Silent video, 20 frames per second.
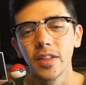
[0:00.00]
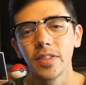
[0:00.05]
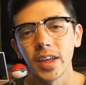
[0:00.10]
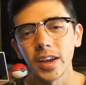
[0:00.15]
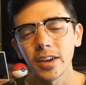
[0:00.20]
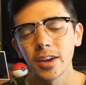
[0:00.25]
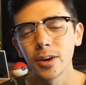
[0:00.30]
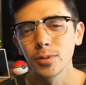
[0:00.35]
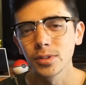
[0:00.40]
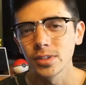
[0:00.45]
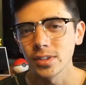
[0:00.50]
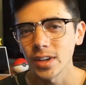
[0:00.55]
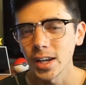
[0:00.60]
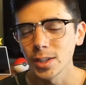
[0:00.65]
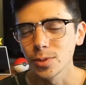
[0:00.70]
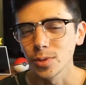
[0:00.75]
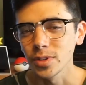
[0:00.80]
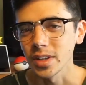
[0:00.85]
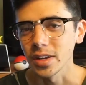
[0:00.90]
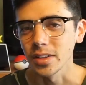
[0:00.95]
That
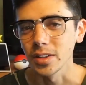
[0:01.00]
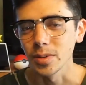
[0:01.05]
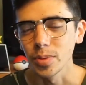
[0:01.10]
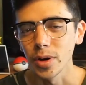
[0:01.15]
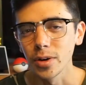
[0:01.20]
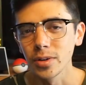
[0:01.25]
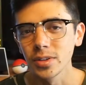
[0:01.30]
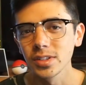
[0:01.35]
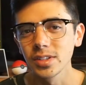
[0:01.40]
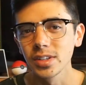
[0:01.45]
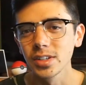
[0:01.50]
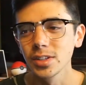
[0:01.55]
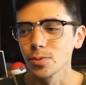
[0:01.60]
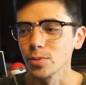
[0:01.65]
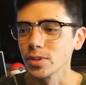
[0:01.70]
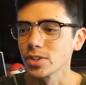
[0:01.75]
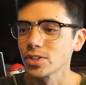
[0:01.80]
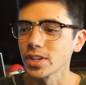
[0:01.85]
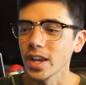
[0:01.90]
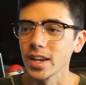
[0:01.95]
coincides with daily bonuses,
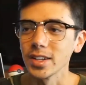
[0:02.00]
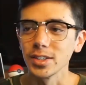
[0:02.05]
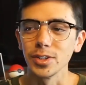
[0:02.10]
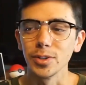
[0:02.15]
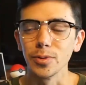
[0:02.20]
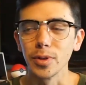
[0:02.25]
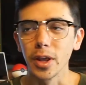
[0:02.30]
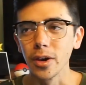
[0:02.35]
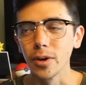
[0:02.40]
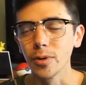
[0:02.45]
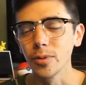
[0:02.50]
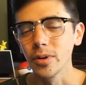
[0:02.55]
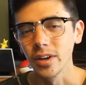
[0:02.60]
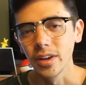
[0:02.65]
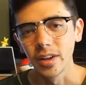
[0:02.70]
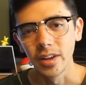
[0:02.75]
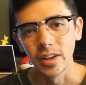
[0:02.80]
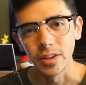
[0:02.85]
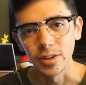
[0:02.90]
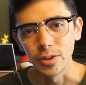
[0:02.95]
which, as you know,
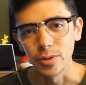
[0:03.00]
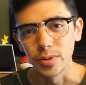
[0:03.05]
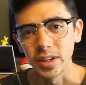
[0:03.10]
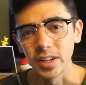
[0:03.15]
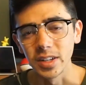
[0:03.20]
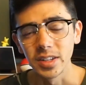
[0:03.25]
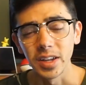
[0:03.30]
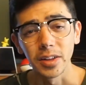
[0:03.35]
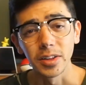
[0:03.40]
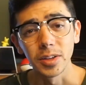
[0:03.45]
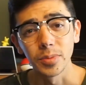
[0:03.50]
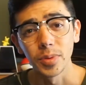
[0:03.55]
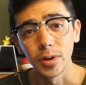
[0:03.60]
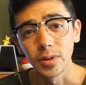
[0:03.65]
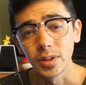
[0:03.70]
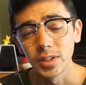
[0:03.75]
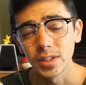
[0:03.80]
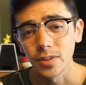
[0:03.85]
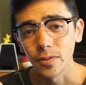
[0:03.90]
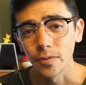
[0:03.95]
you get a daily
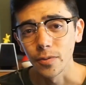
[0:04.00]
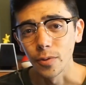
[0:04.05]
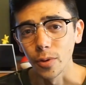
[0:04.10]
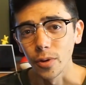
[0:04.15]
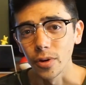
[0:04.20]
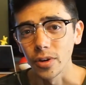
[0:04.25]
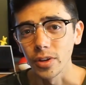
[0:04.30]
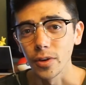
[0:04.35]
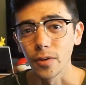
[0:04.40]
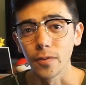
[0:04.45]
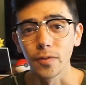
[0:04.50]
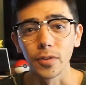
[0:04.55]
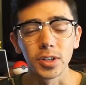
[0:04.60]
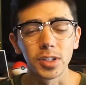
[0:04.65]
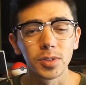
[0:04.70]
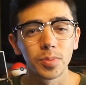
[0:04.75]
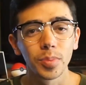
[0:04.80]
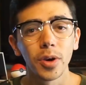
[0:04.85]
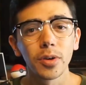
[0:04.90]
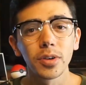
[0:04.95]
bonus for your
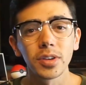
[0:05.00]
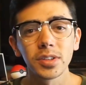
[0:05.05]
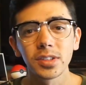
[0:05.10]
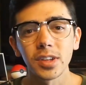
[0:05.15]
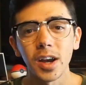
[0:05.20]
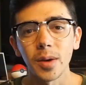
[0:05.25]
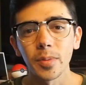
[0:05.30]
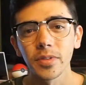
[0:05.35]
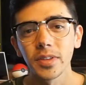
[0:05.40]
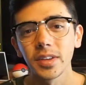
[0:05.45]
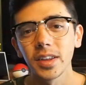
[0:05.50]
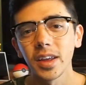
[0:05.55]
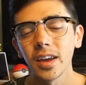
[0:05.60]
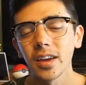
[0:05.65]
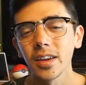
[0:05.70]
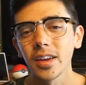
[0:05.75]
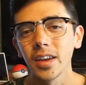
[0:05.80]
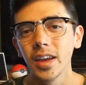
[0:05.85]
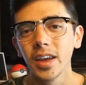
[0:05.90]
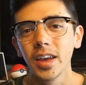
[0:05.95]
first Pokestop of the
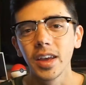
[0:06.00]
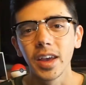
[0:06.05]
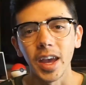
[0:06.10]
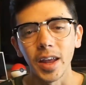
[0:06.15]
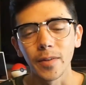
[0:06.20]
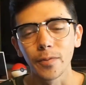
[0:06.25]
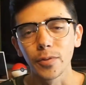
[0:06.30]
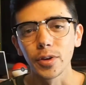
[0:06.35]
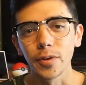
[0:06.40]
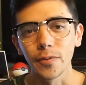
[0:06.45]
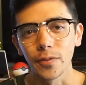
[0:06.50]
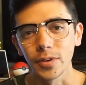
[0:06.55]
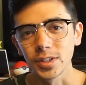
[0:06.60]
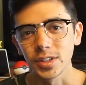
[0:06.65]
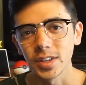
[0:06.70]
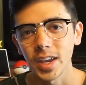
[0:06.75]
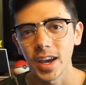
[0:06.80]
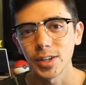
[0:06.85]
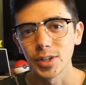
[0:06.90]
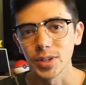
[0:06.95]
day and for your
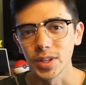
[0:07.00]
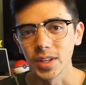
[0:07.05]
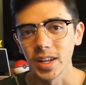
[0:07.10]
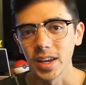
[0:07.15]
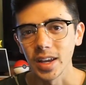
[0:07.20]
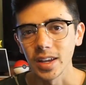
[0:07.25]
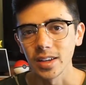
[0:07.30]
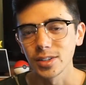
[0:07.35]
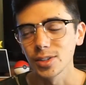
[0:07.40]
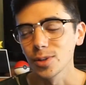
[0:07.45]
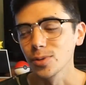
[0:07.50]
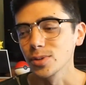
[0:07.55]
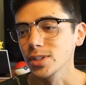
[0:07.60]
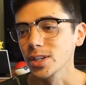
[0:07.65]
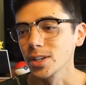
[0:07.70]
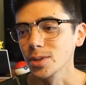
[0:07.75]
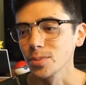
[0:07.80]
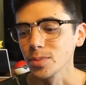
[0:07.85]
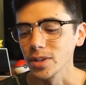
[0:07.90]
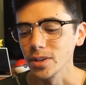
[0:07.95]
first catch of the day, so it's
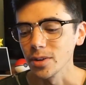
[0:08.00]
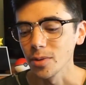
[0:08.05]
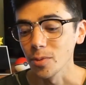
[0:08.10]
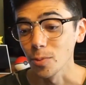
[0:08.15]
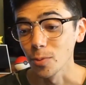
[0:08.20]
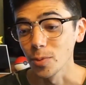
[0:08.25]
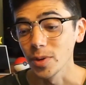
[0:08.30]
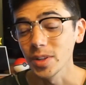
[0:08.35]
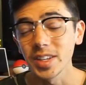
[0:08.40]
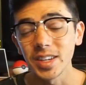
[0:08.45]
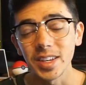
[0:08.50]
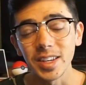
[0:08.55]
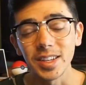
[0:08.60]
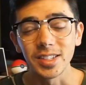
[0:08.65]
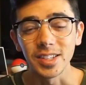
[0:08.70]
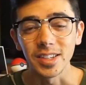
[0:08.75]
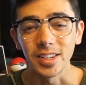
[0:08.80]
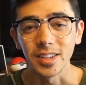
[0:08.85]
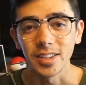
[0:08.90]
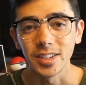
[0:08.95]
going to be really
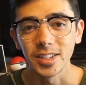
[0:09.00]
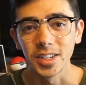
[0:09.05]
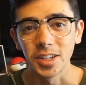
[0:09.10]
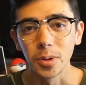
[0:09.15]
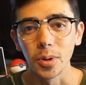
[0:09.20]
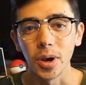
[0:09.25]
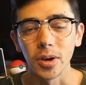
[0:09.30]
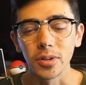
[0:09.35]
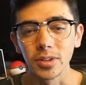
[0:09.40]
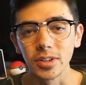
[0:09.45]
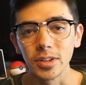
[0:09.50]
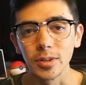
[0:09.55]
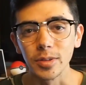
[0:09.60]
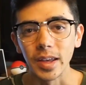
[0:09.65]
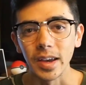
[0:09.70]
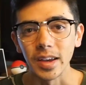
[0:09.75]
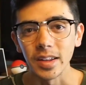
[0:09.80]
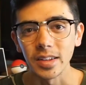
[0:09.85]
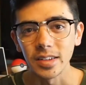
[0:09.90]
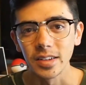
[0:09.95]
easy to go out and do
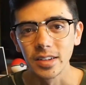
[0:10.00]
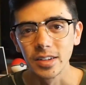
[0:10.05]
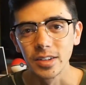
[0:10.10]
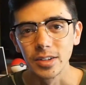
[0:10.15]
that